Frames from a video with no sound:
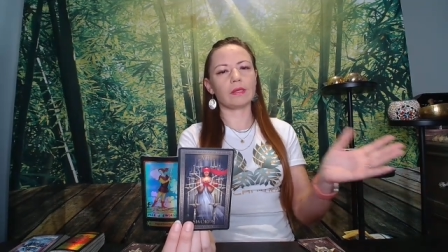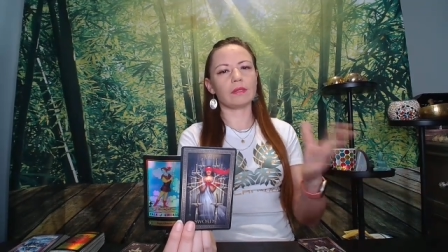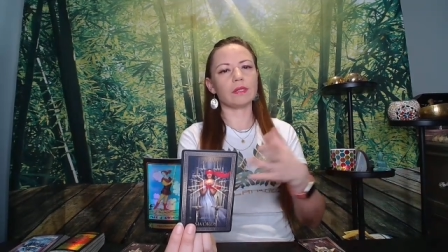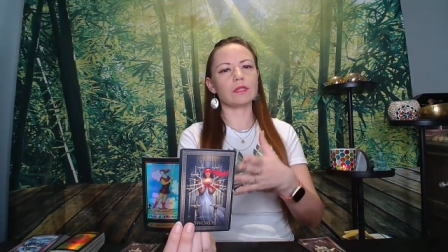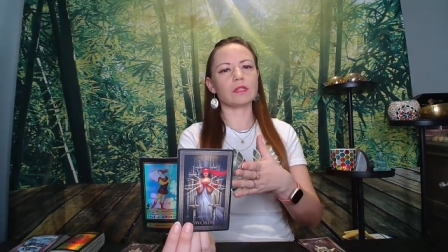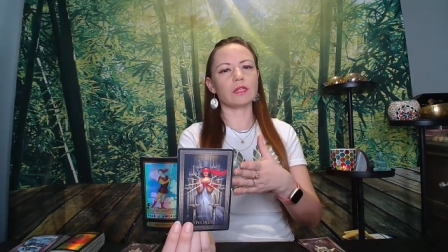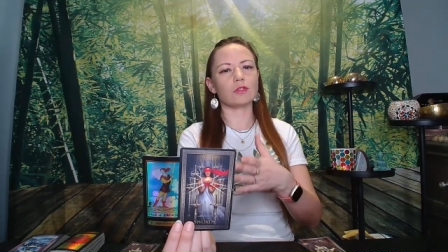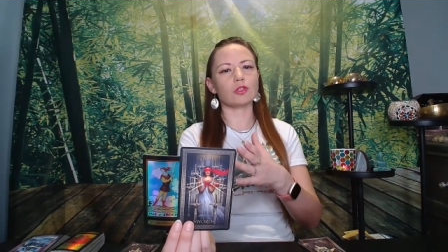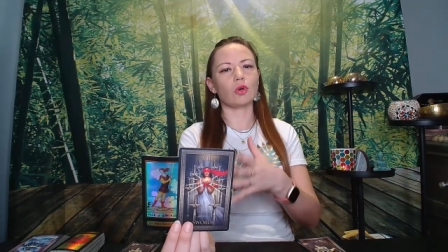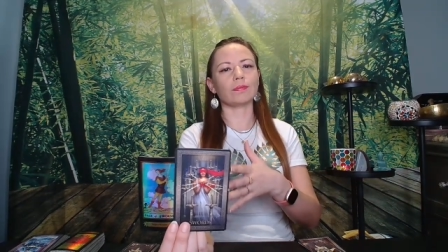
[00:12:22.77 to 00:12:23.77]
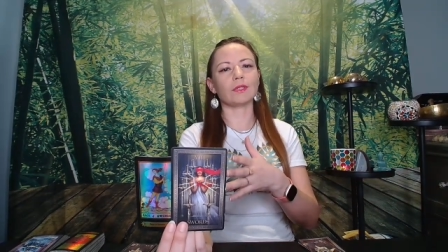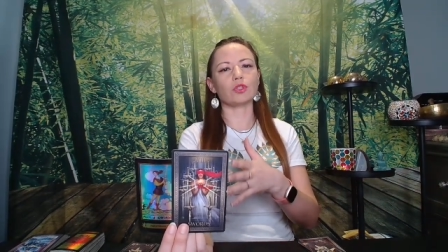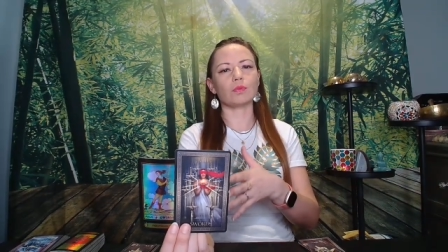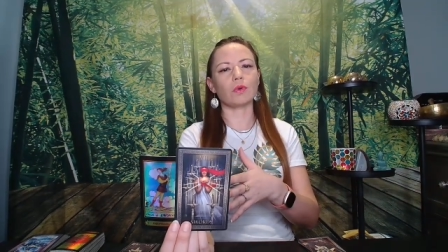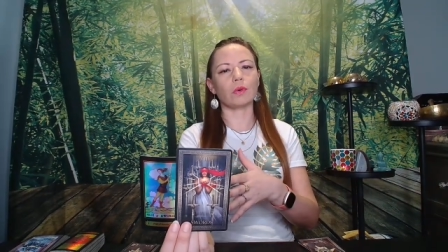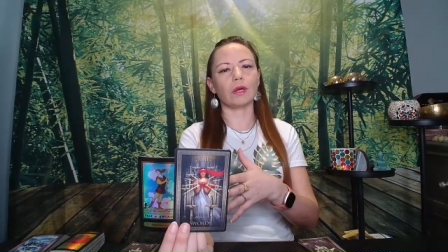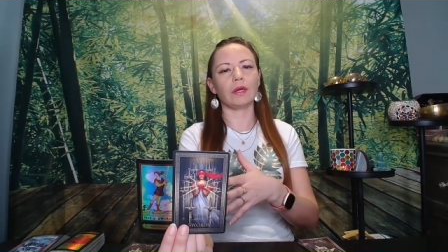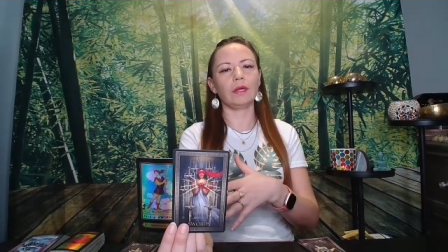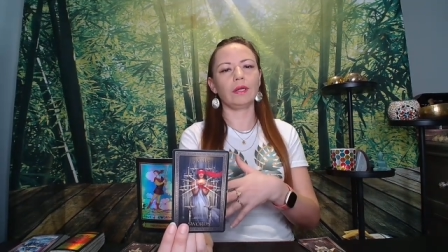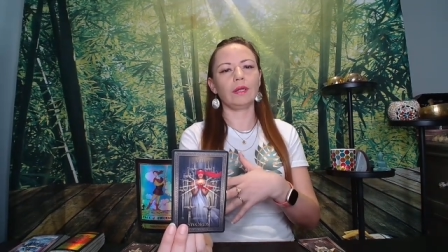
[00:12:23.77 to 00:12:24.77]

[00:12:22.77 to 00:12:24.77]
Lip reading: This is so much more,